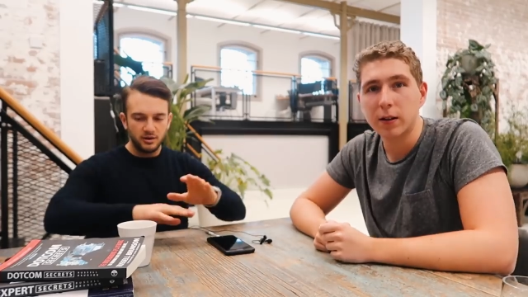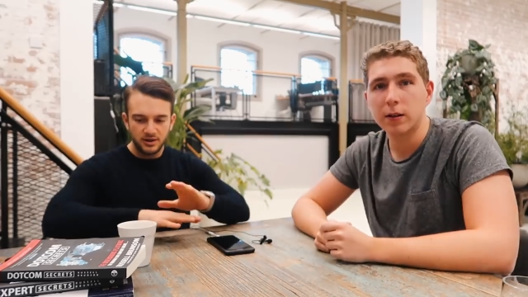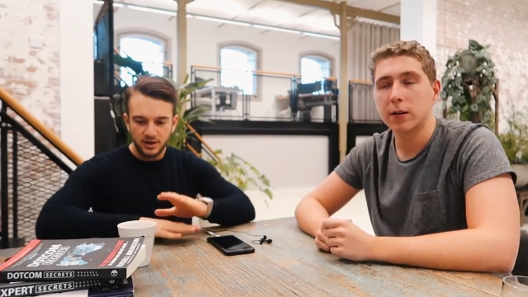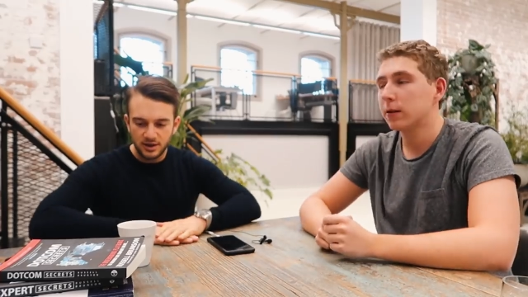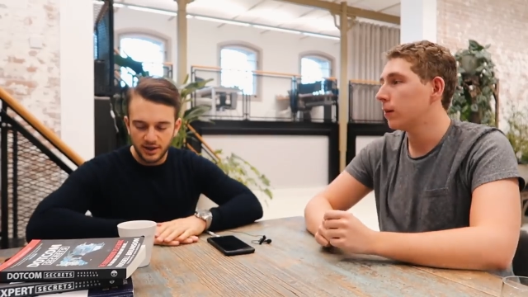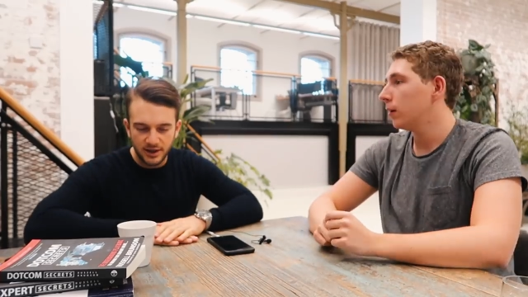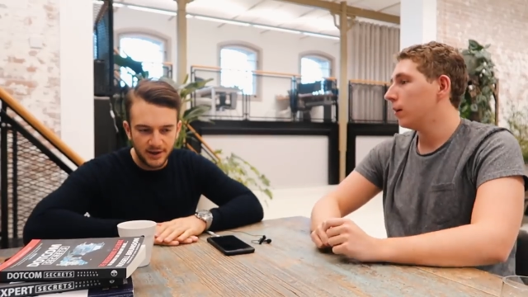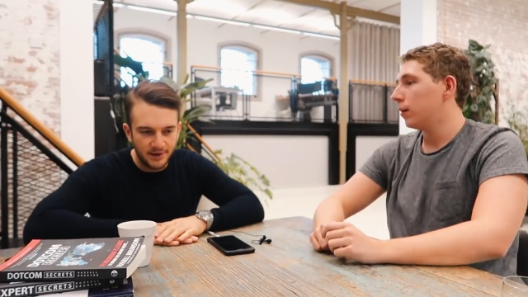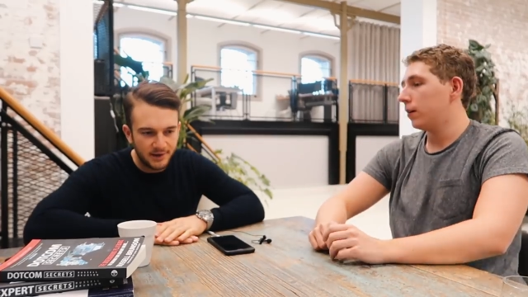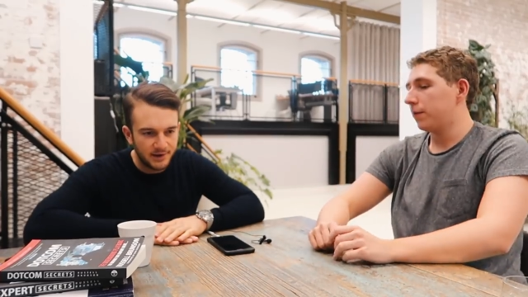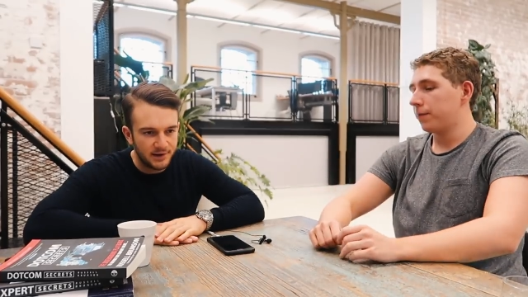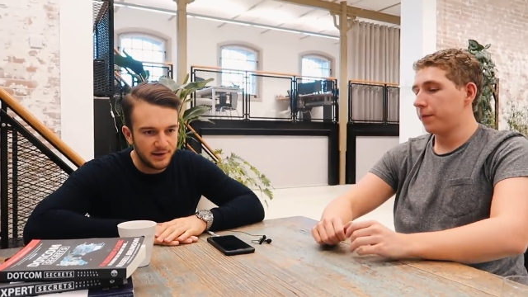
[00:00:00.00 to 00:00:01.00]
Speaker 1: were we?
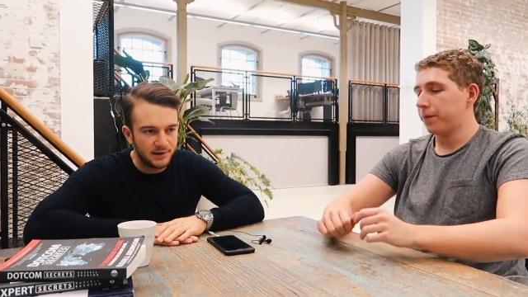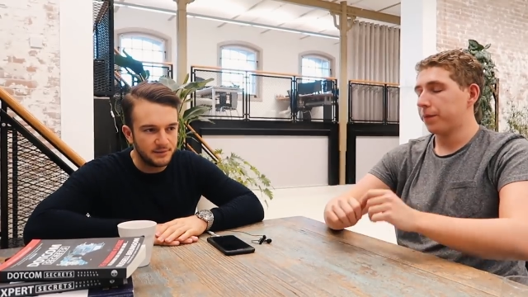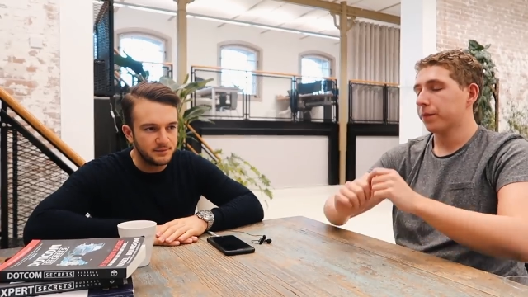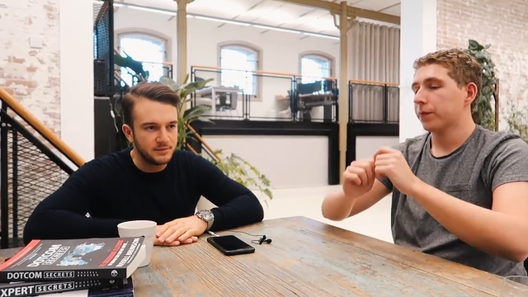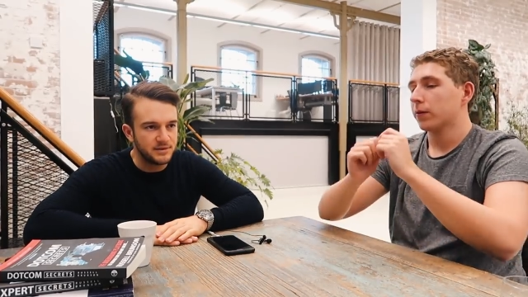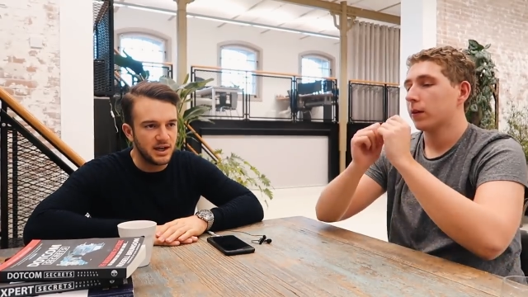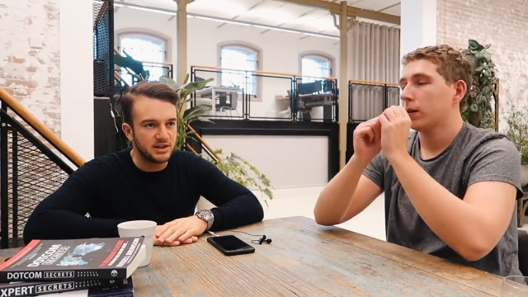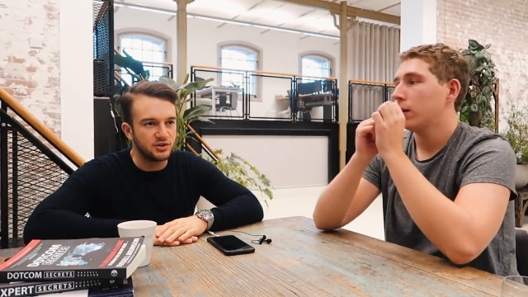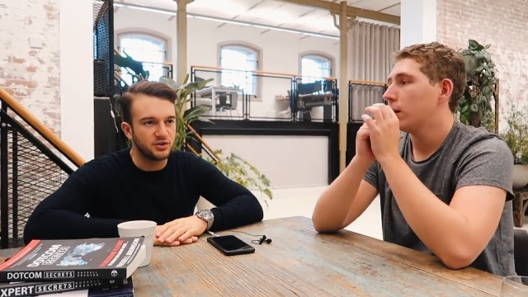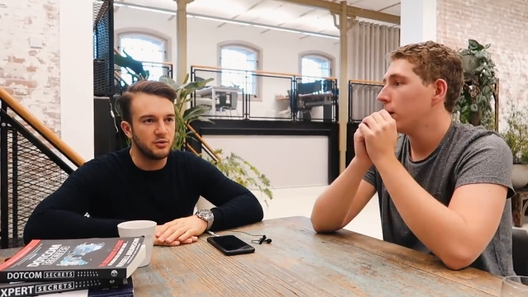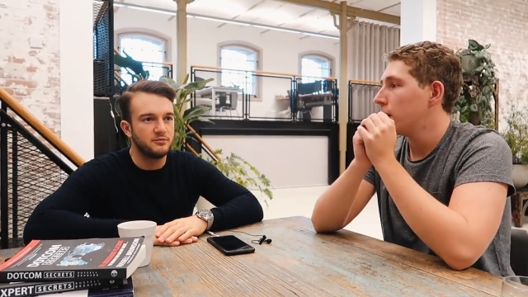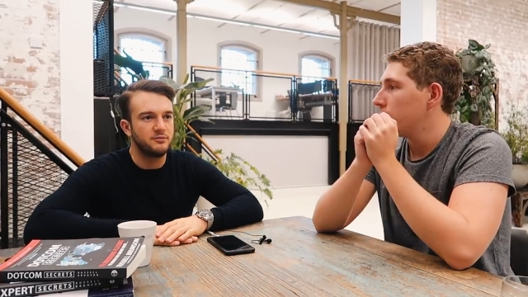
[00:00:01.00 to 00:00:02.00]
Uh, yeah.
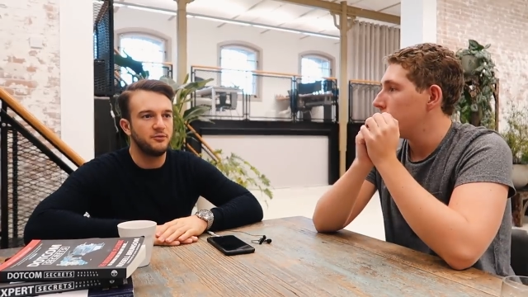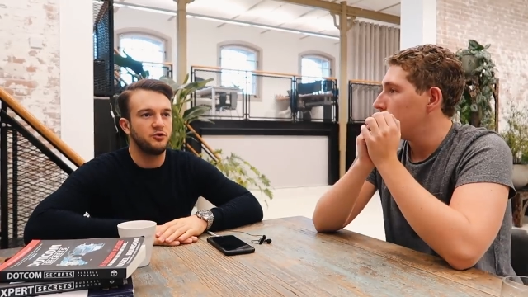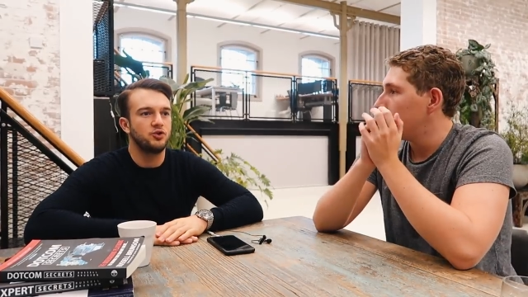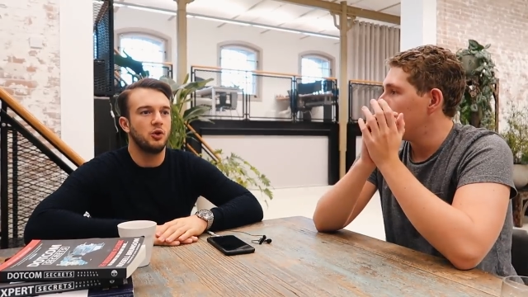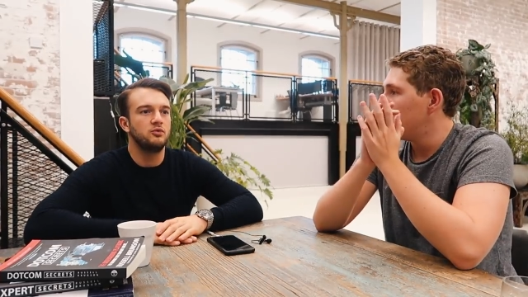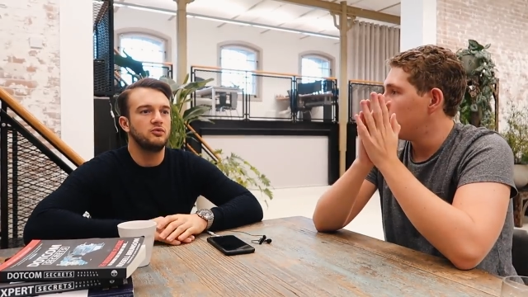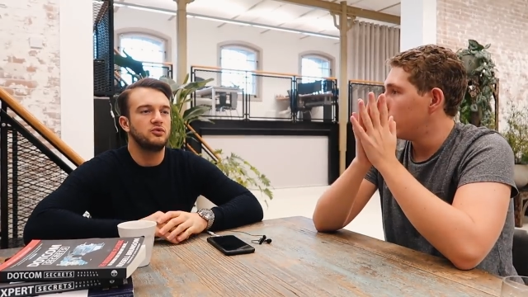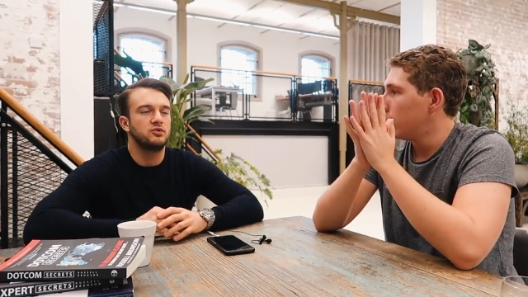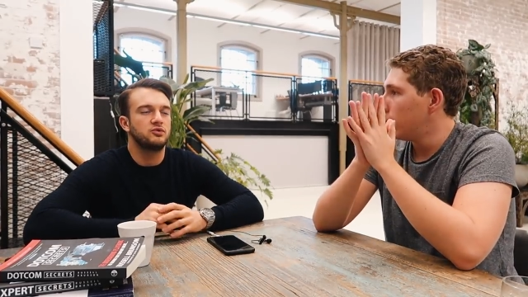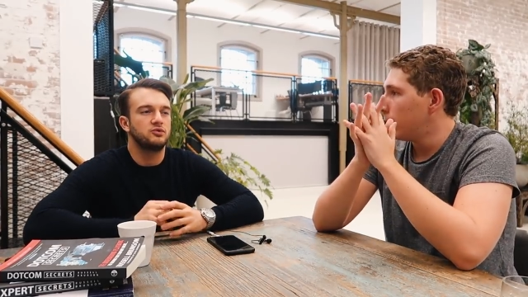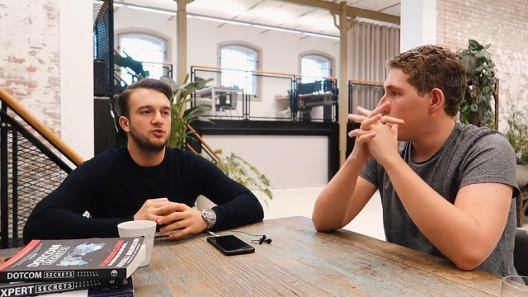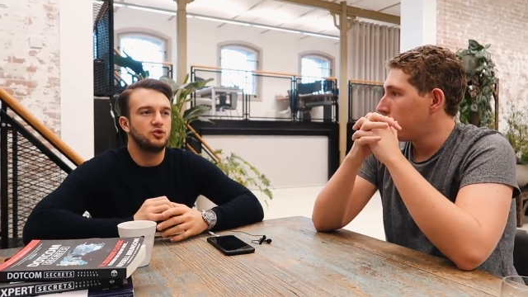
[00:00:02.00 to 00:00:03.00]
So don't
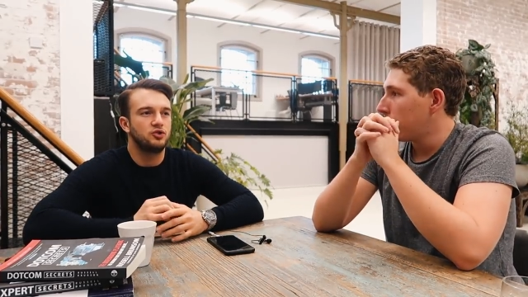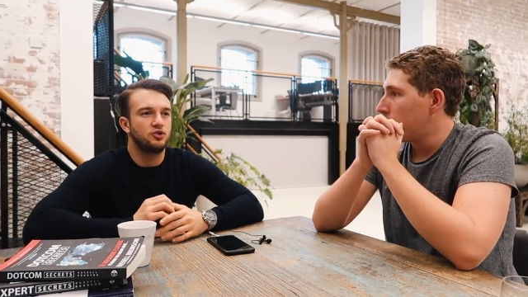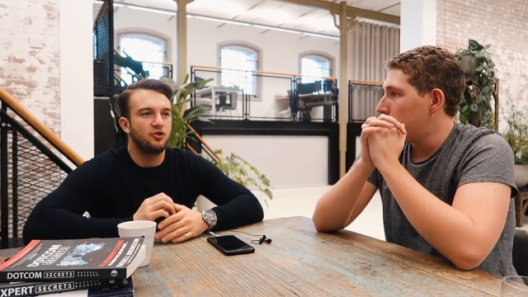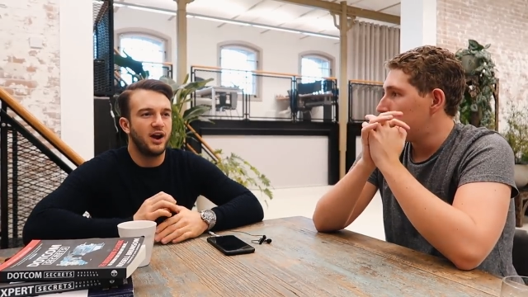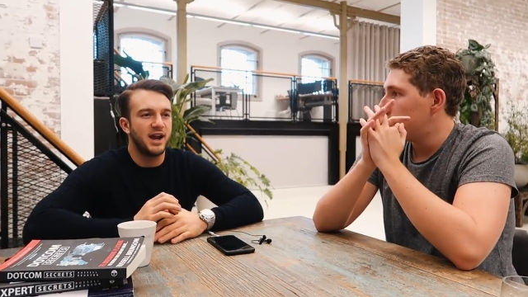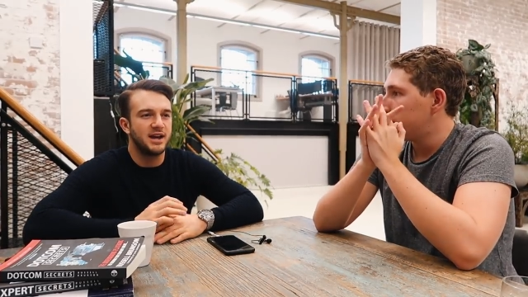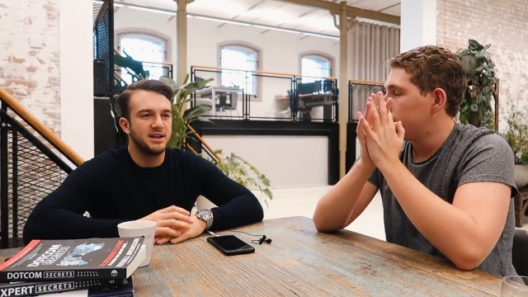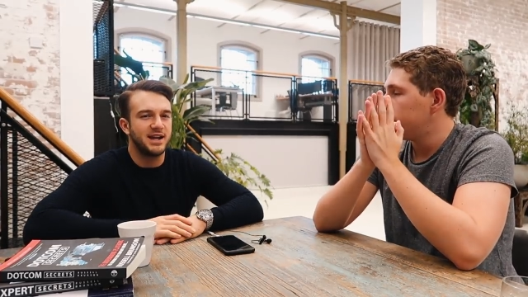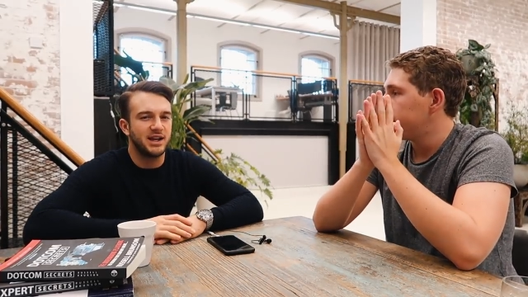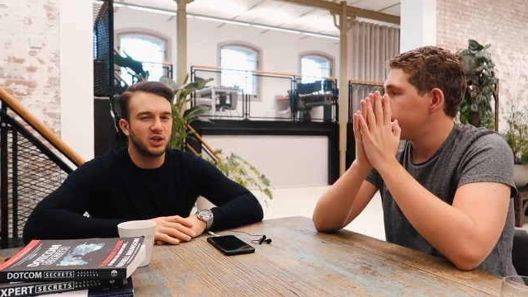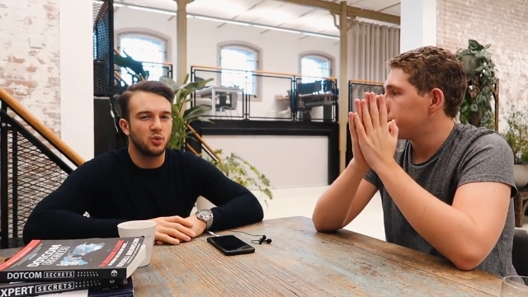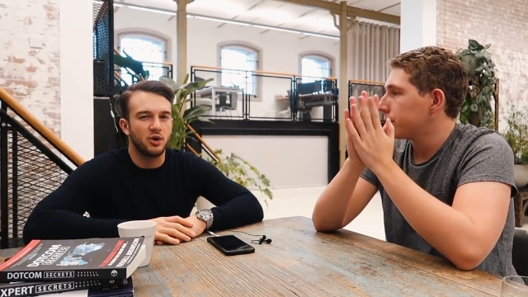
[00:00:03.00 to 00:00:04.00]
don't try and
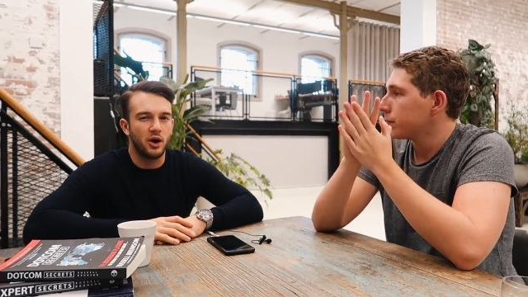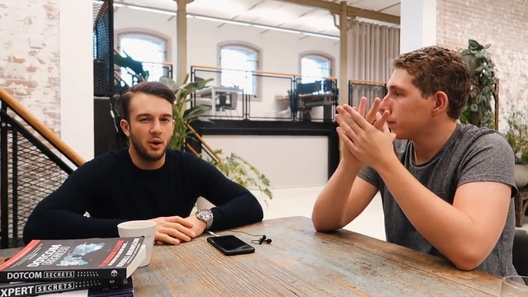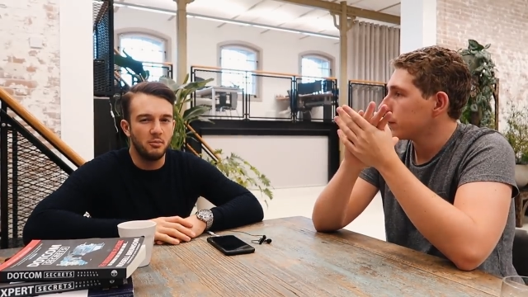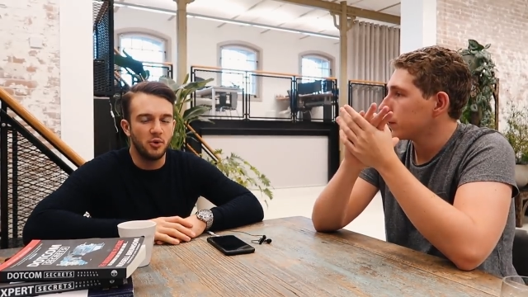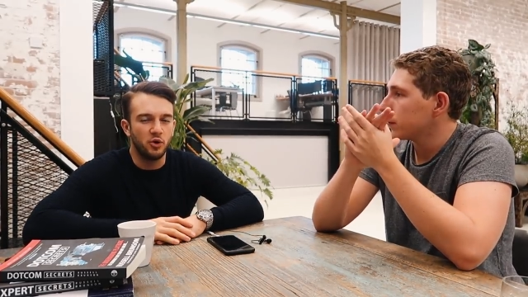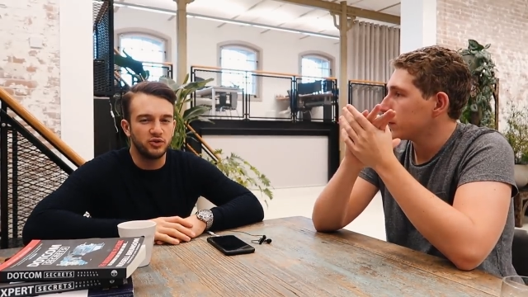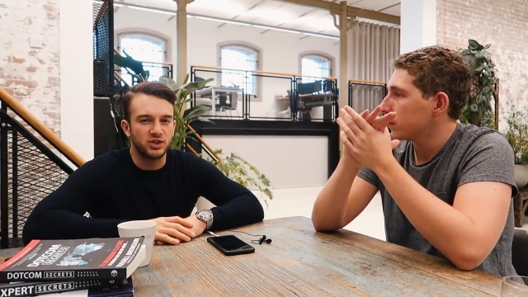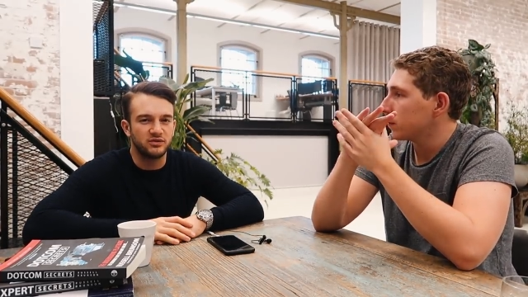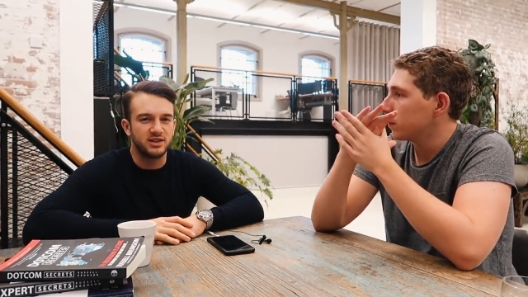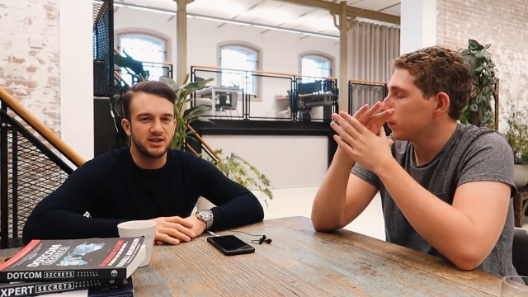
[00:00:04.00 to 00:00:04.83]
get someone on board just